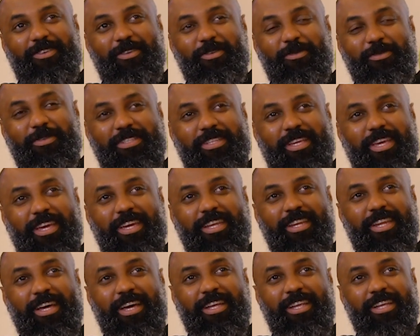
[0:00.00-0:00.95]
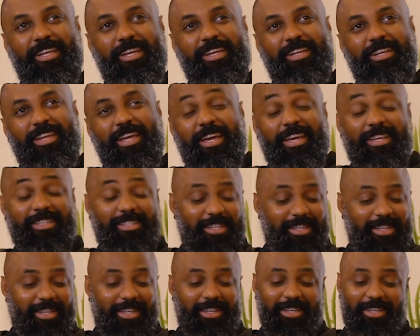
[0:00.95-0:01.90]
was Kane. Like I said
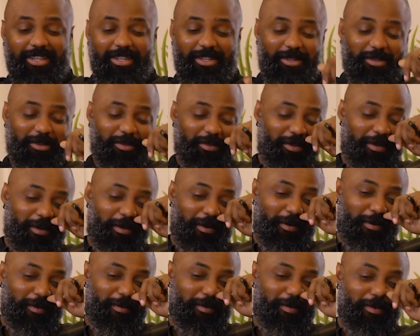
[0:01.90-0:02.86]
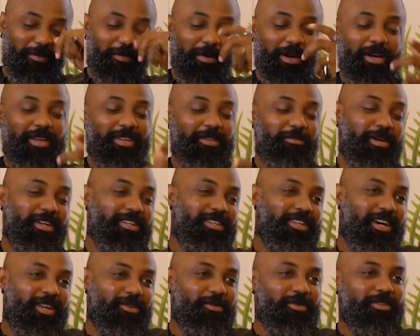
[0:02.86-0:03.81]
earlier, my
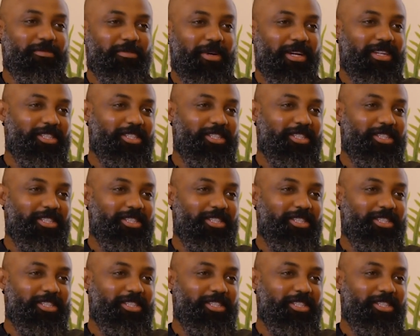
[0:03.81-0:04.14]
dad was my